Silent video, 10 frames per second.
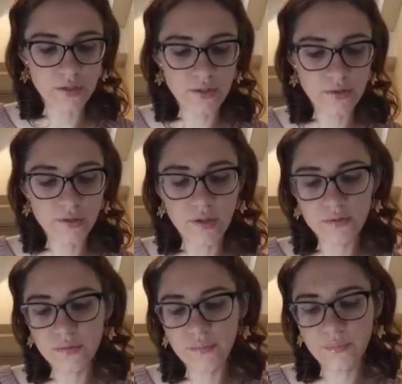you're
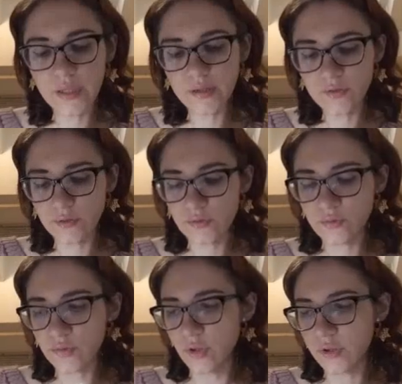gonna be
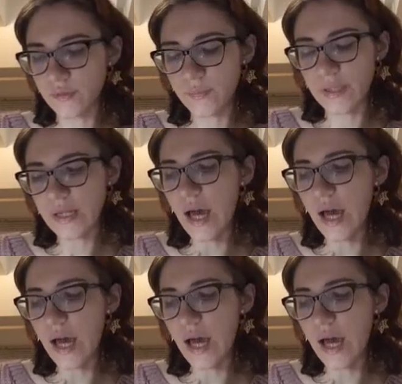soon gonna be